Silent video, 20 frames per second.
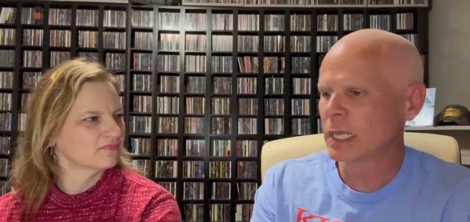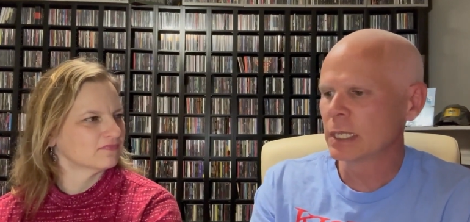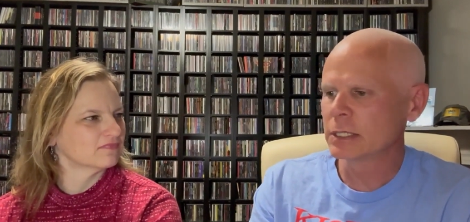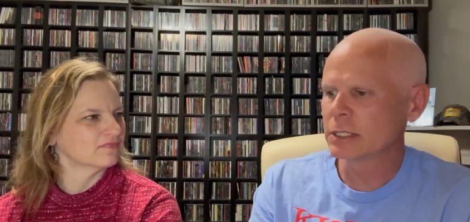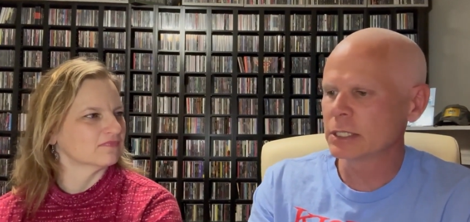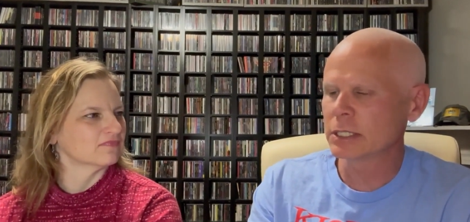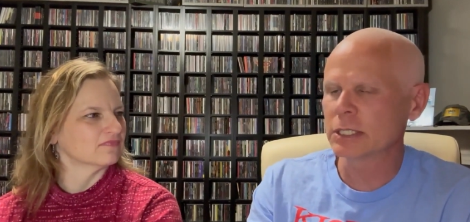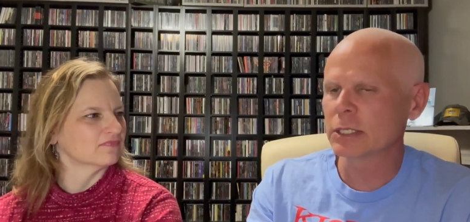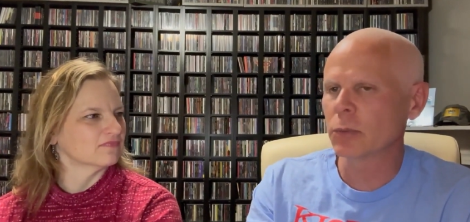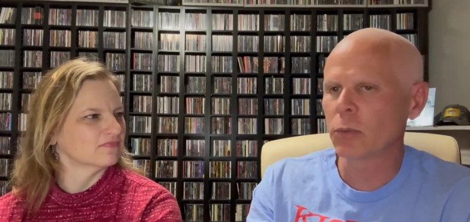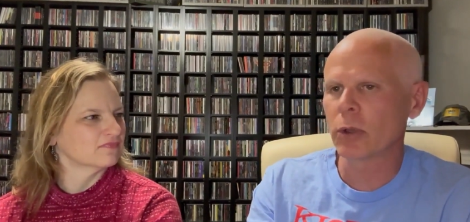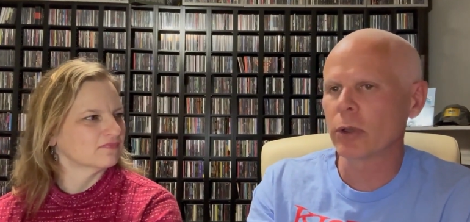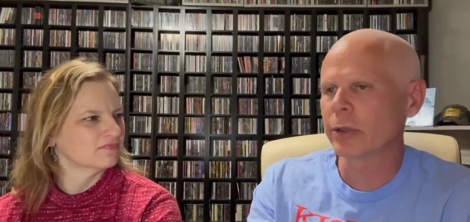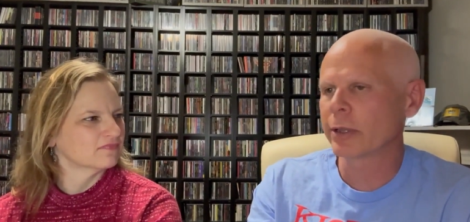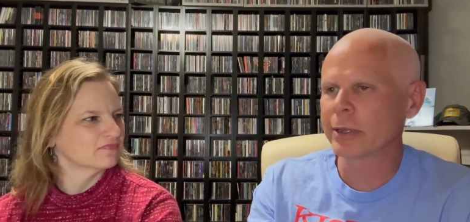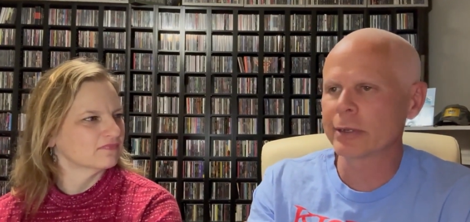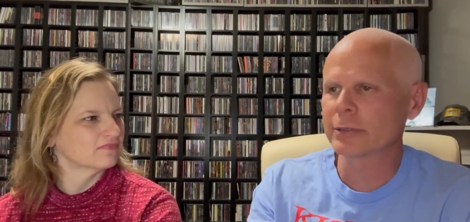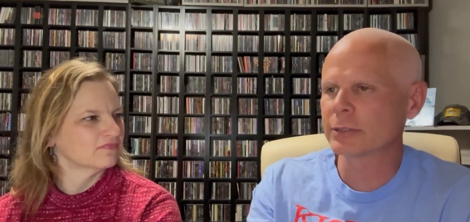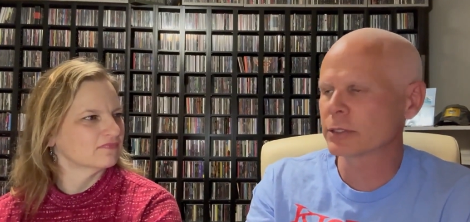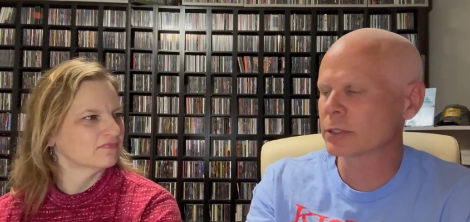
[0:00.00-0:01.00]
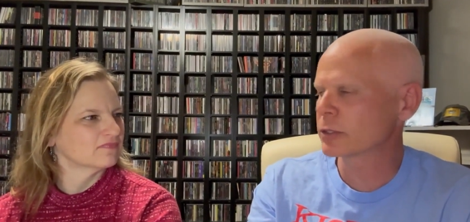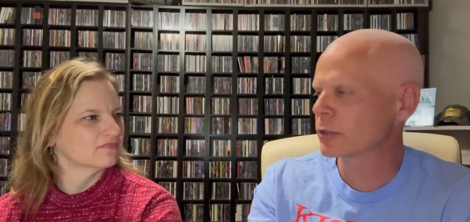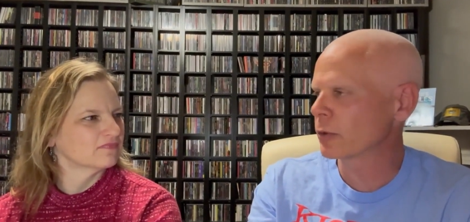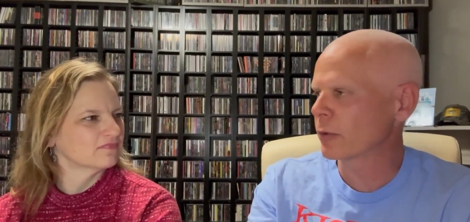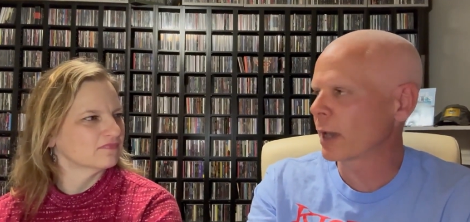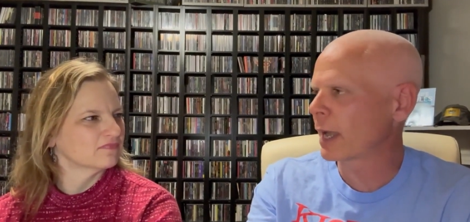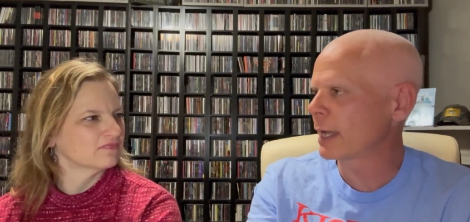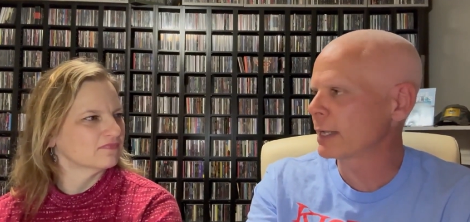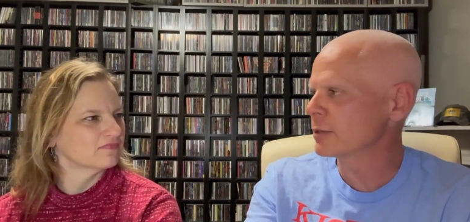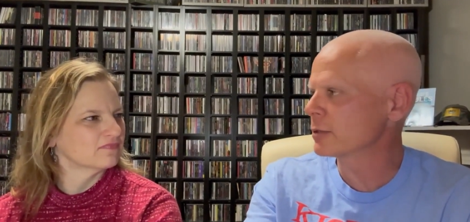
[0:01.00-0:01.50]
Speaker 1: Mm. Just said, well, here's their
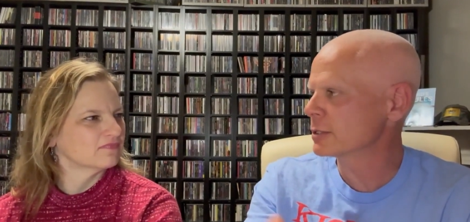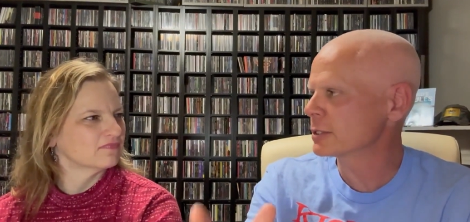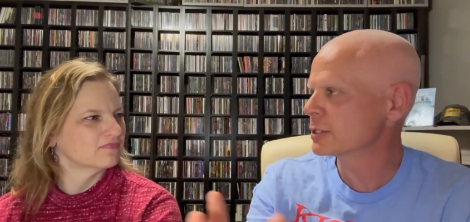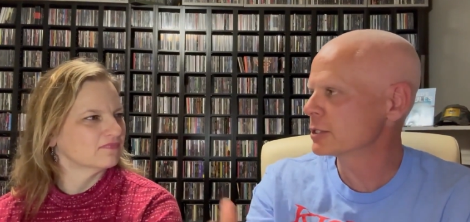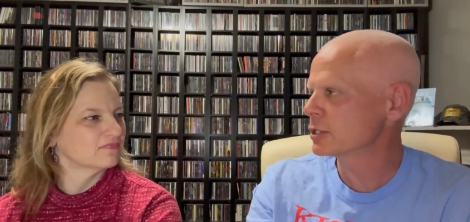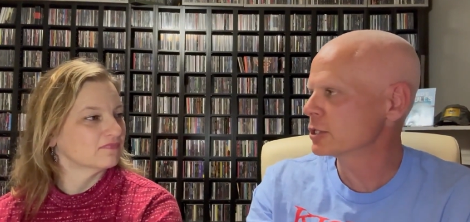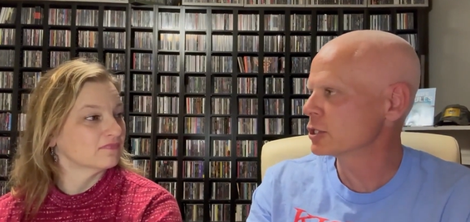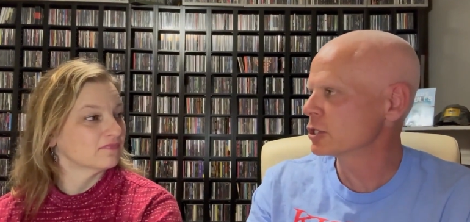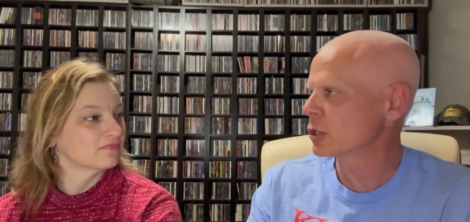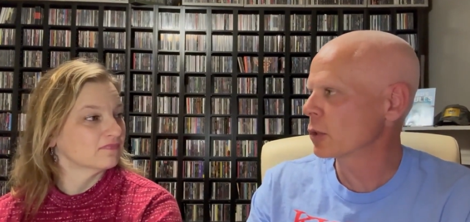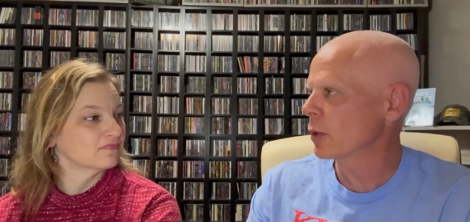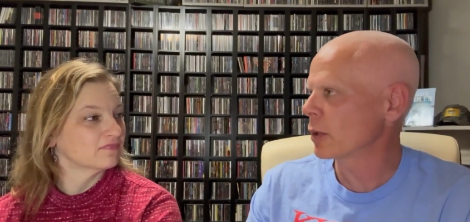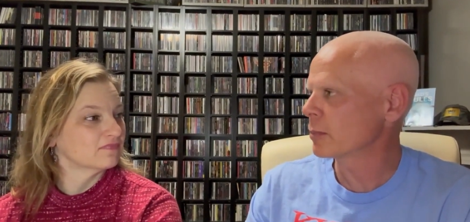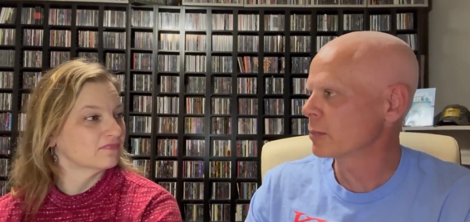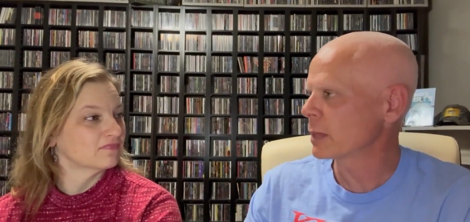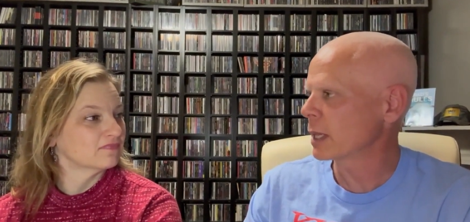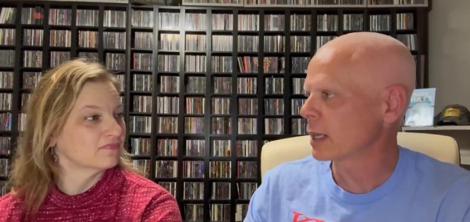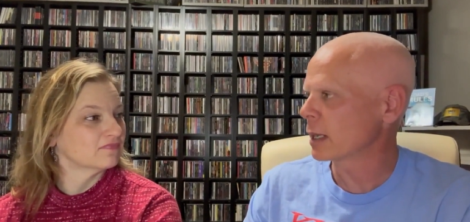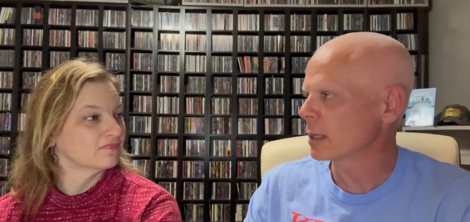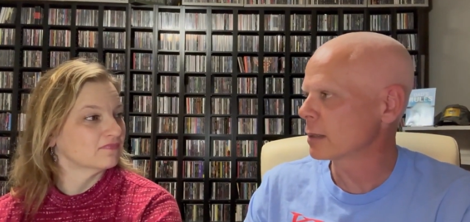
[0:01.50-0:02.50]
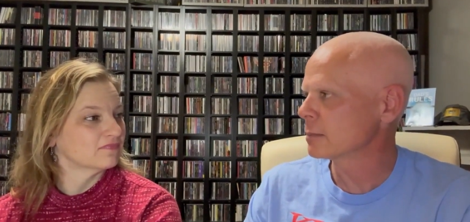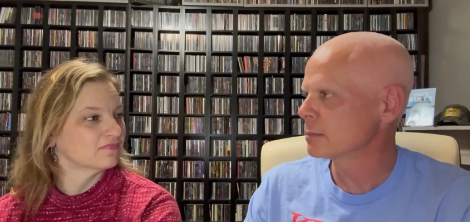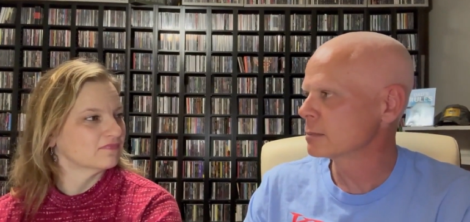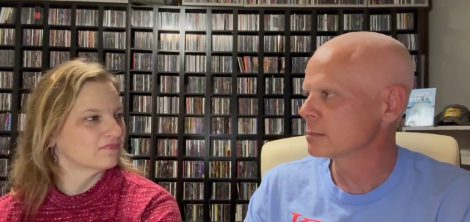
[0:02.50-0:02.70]
address. Just show up there.